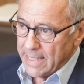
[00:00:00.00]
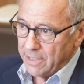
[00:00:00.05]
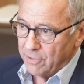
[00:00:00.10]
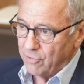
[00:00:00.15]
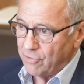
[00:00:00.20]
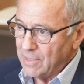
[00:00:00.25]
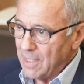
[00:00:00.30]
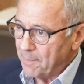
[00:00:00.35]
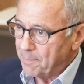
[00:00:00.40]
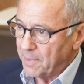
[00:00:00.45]

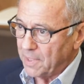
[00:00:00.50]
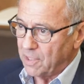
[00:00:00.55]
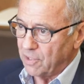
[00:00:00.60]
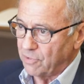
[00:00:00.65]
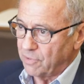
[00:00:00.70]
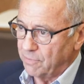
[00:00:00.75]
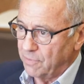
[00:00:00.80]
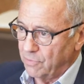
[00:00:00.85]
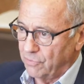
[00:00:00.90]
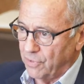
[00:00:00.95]
It's not
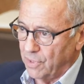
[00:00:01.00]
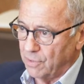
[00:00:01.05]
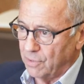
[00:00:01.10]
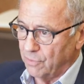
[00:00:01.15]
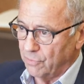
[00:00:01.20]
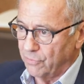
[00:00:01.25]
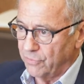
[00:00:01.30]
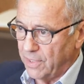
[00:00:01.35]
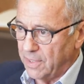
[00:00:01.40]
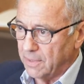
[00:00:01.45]
because of a
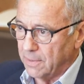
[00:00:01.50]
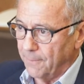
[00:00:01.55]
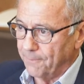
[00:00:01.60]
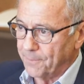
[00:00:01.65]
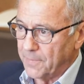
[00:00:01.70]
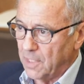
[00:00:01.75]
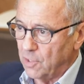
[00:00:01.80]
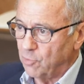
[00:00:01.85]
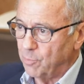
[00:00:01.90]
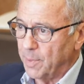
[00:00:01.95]
single cell,
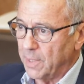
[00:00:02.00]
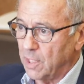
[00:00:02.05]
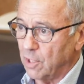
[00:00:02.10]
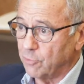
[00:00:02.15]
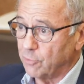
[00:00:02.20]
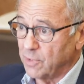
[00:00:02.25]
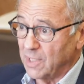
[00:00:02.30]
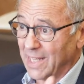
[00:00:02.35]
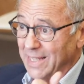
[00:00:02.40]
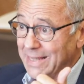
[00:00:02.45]
it's
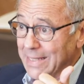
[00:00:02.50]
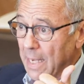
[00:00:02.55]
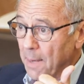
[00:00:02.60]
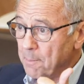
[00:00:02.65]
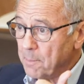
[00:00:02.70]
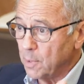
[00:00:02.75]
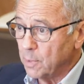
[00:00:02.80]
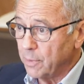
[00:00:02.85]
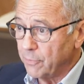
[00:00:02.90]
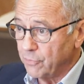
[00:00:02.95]
because of the
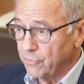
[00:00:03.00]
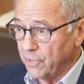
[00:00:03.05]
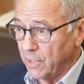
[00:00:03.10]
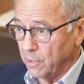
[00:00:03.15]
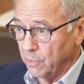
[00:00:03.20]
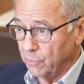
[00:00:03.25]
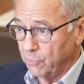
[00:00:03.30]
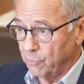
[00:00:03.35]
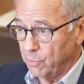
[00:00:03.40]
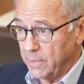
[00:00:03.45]
number of
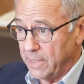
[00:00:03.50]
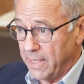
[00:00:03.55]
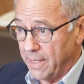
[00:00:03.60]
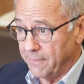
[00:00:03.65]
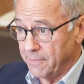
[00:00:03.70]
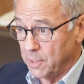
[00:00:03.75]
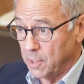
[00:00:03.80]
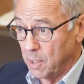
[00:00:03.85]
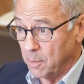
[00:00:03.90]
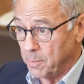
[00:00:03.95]
cells we
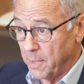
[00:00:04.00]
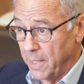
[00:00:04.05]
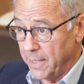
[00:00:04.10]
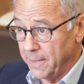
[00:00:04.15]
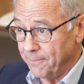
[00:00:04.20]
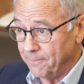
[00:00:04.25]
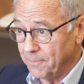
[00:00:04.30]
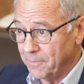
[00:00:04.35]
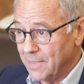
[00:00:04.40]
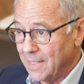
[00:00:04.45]
have in our
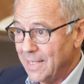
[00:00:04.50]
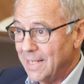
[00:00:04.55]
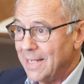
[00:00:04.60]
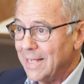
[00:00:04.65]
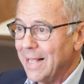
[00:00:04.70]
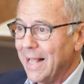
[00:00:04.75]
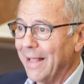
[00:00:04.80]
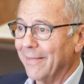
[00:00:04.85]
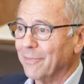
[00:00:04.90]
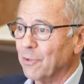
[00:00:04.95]
brain
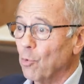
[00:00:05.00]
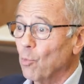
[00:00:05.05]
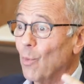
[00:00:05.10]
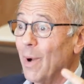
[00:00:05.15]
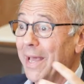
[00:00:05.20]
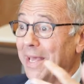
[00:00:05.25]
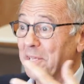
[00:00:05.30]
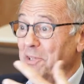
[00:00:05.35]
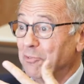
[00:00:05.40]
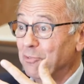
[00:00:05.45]
and the
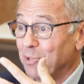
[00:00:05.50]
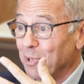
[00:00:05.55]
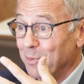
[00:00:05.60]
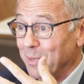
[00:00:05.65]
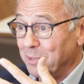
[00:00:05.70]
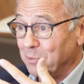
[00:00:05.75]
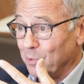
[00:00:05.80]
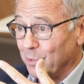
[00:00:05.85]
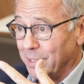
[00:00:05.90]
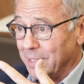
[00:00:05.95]
ways they're
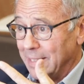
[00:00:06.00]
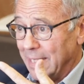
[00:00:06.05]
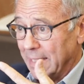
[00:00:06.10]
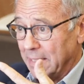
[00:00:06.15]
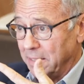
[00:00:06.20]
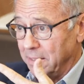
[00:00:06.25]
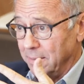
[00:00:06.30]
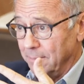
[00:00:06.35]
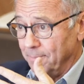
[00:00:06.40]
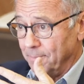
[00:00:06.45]

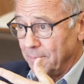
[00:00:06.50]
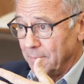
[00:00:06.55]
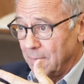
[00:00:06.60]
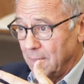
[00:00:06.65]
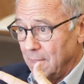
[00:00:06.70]
interconnected.